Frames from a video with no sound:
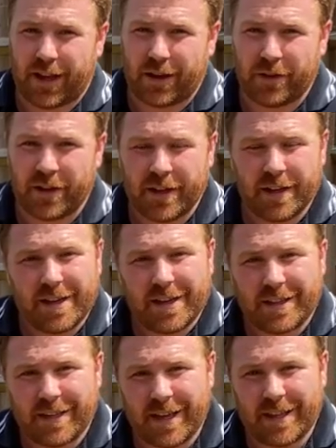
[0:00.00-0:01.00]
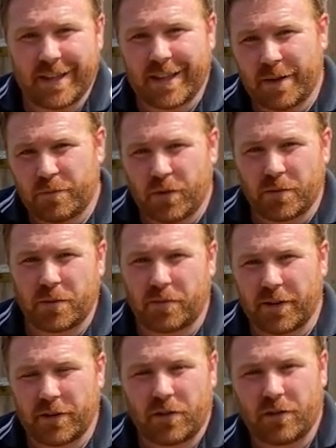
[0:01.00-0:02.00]
flower, then they're
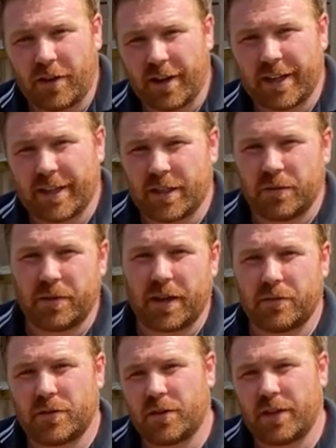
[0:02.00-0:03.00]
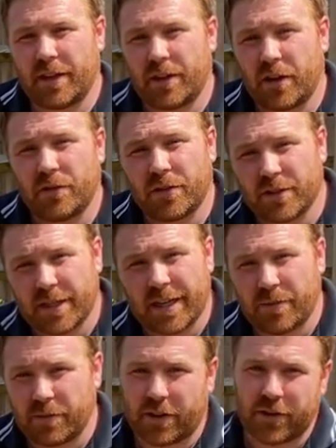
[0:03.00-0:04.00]
probably not likely to be able to then go to
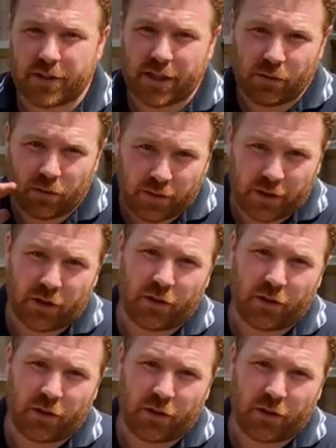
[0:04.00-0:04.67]
seed, because they will be